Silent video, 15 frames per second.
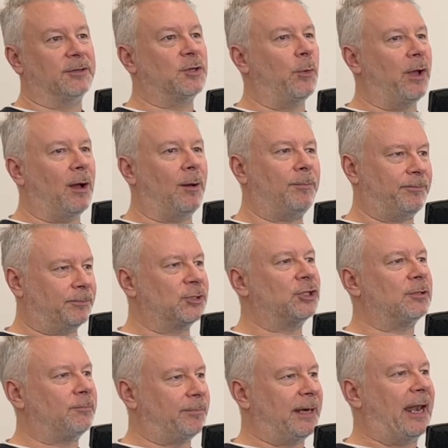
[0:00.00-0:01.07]
we are
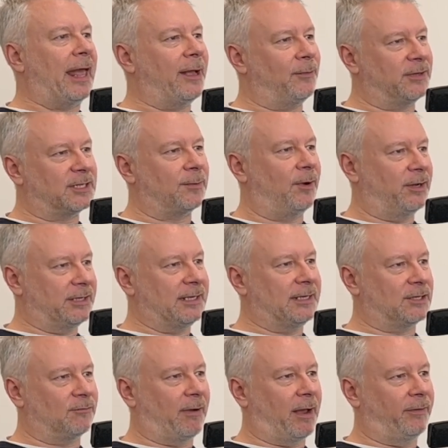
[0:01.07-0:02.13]
playing with some ideas
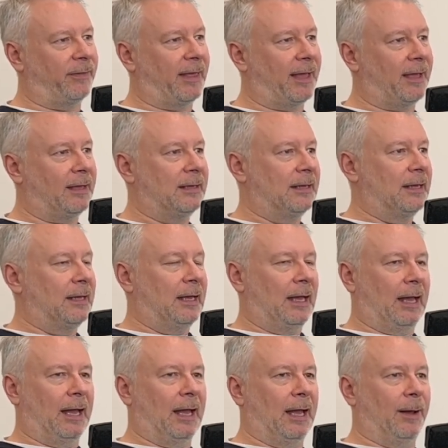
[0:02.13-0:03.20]
around that.
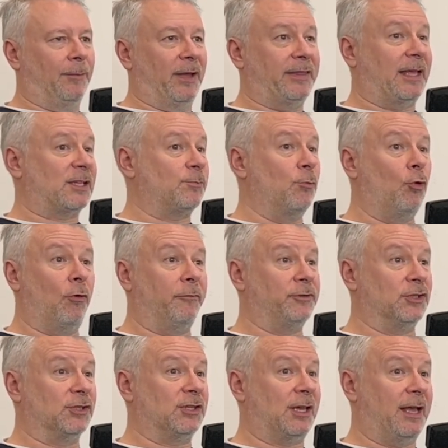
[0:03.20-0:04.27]
And that's more of
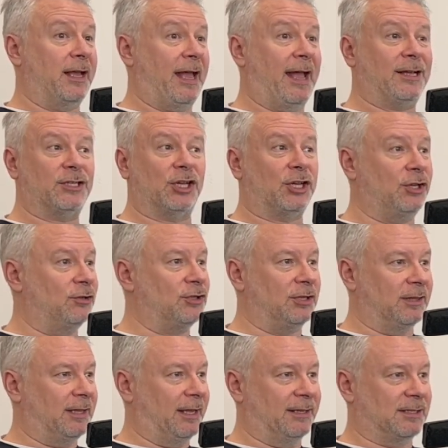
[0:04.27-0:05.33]
just a execution
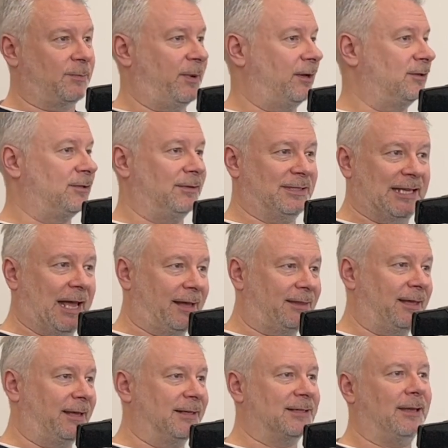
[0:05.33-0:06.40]
thing as opposed to a tech
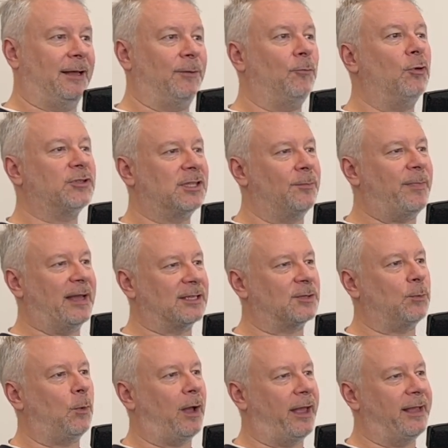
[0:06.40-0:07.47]
thing. It's like, what's the best
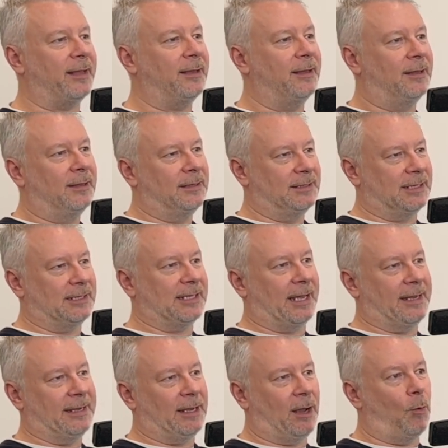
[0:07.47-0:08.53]
way to
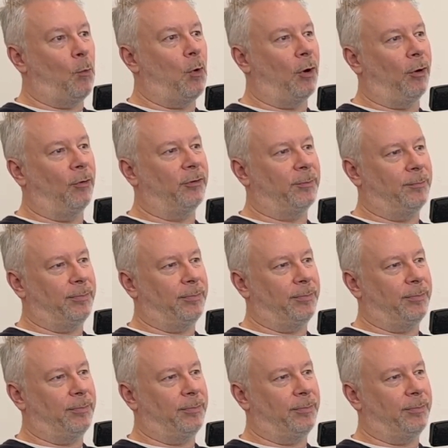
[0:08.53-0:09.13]
take a world and